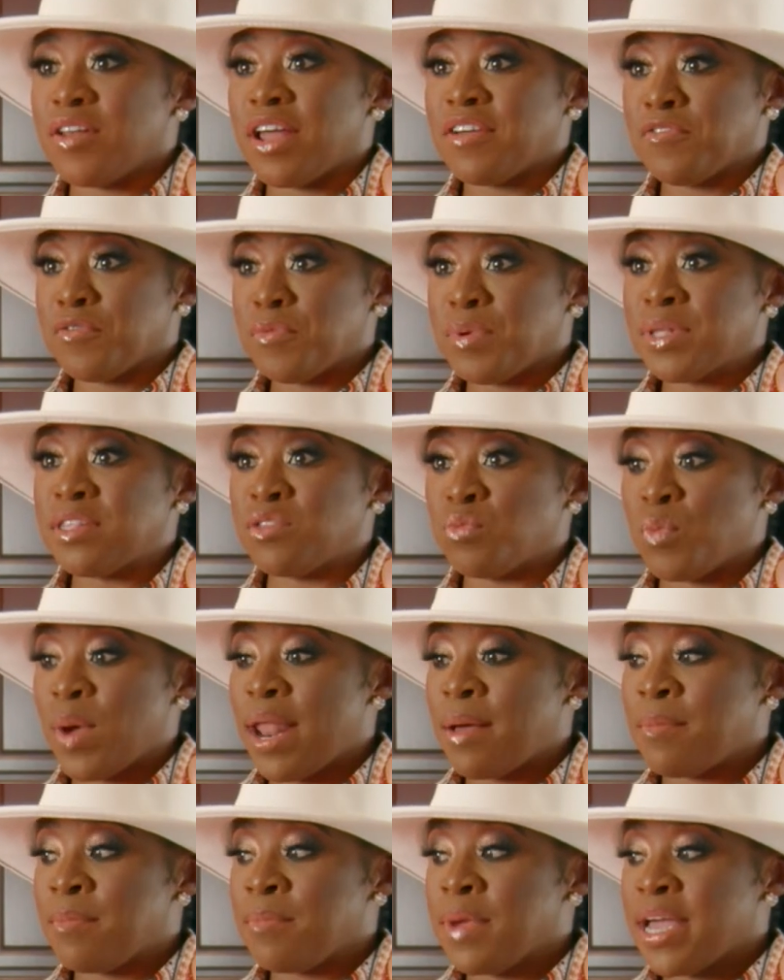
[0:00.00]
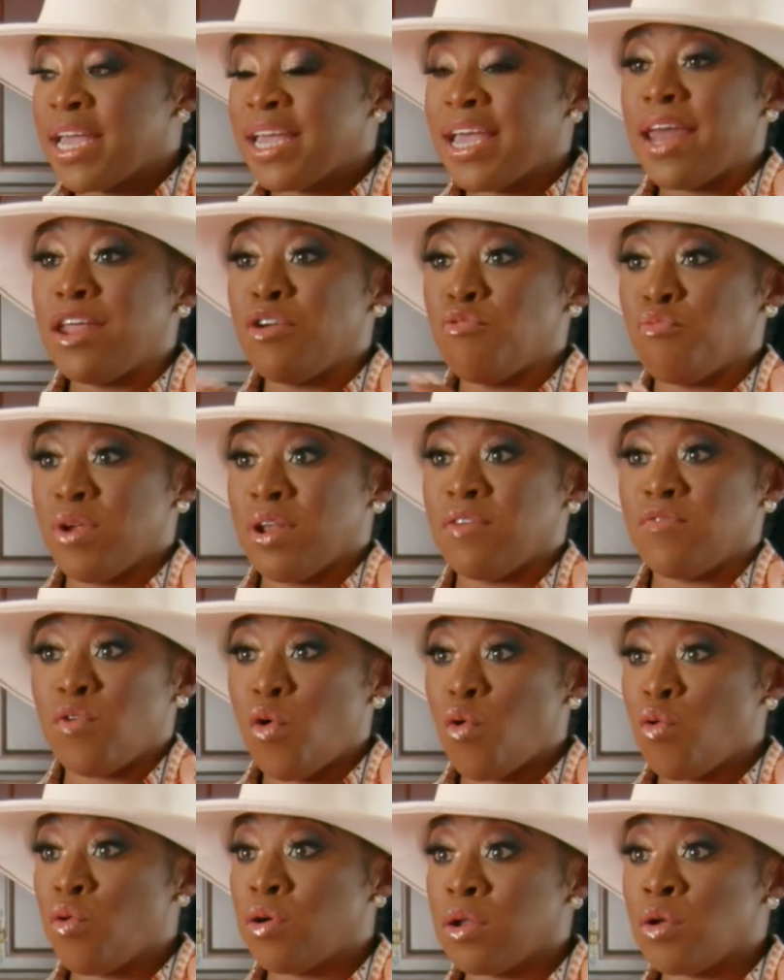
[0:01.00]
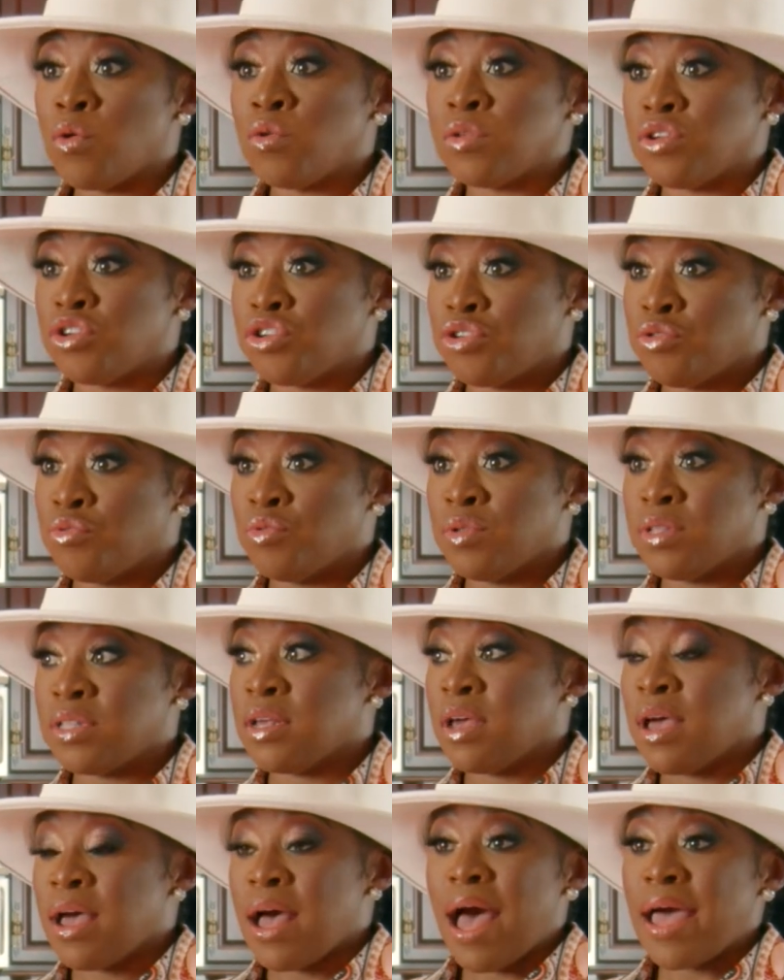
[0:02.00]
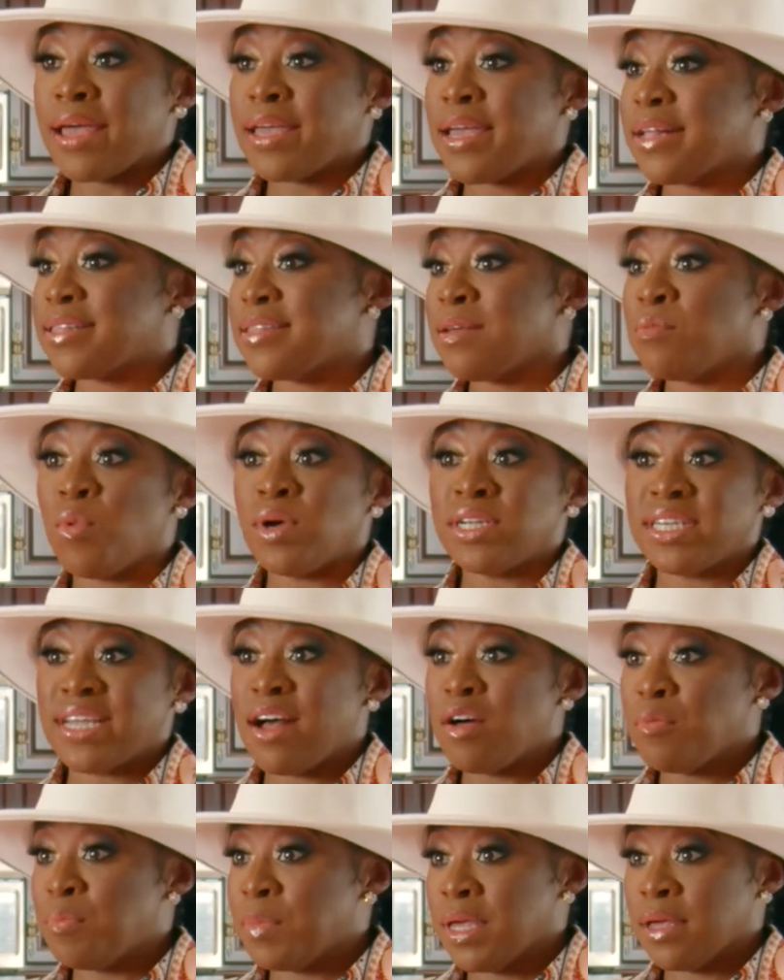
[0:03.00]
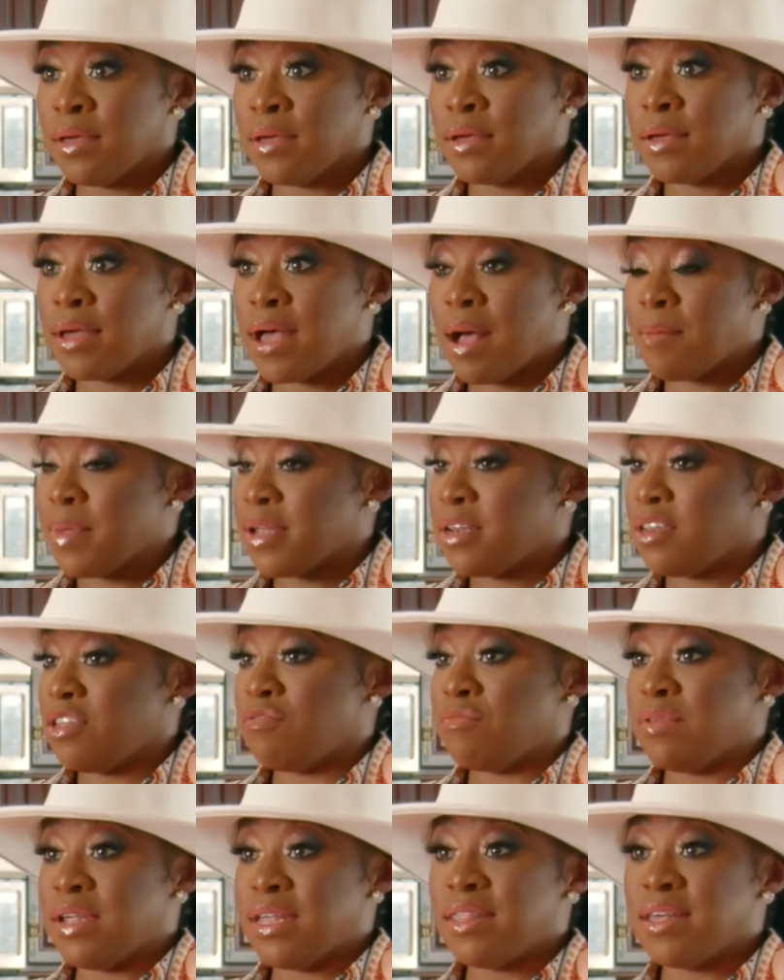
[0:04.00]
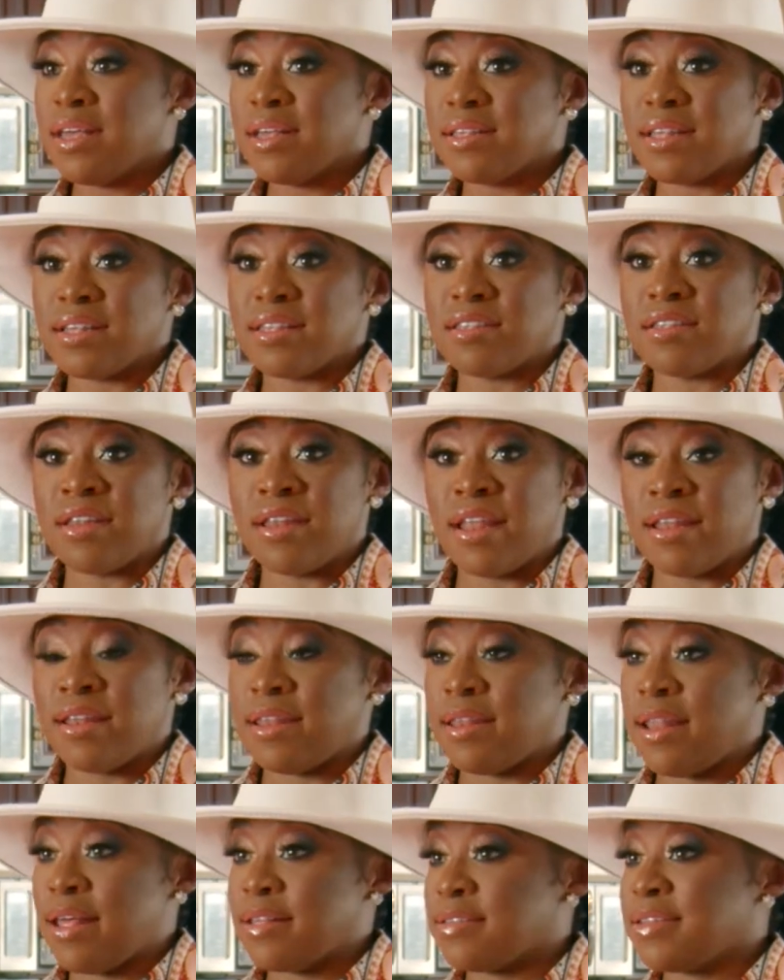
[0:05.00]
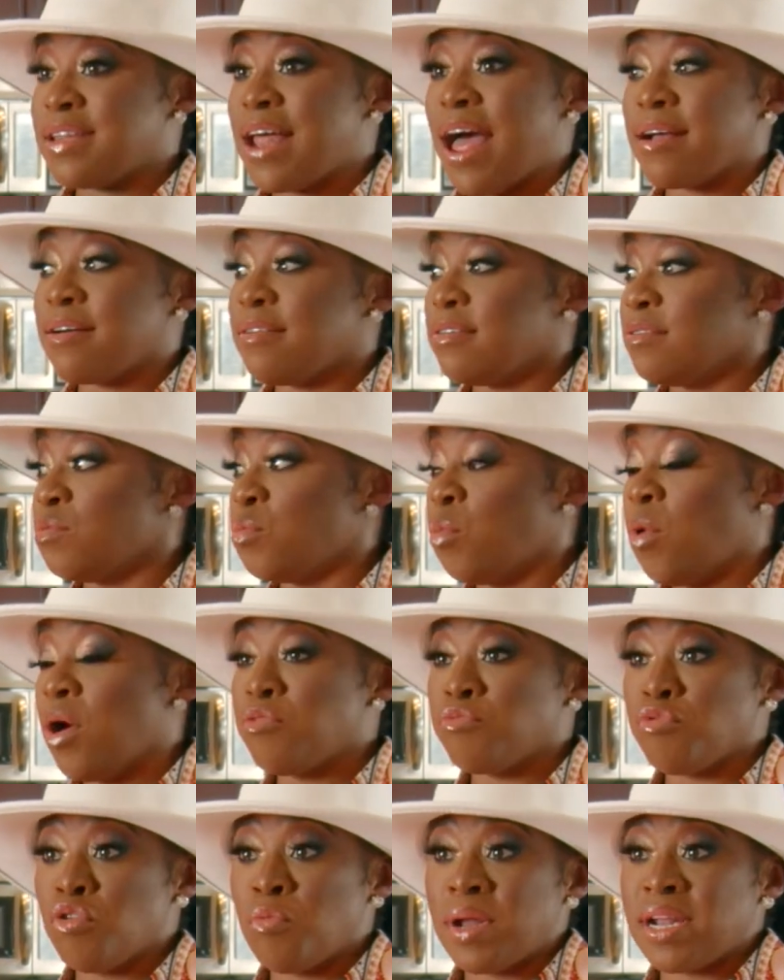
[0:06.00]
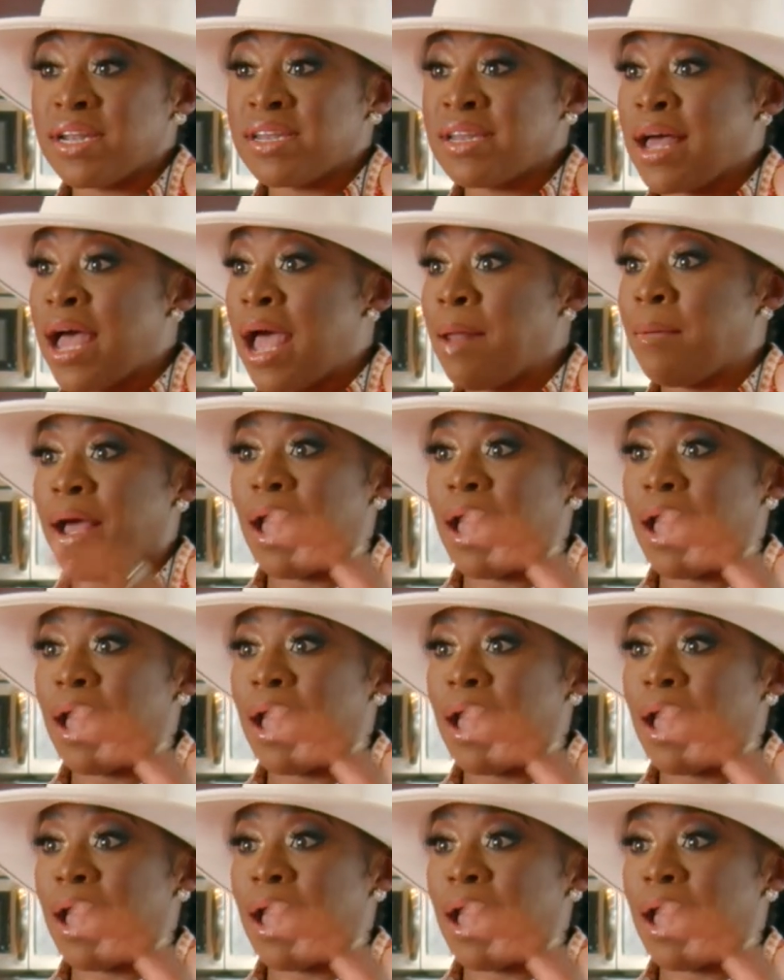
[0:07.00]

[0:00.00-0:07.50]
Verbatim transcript: Like, for instance, when I'm getting rid of old clothes and shoes, I get someone to help me. I'm like, do you need this? Let's tackle one room at a time.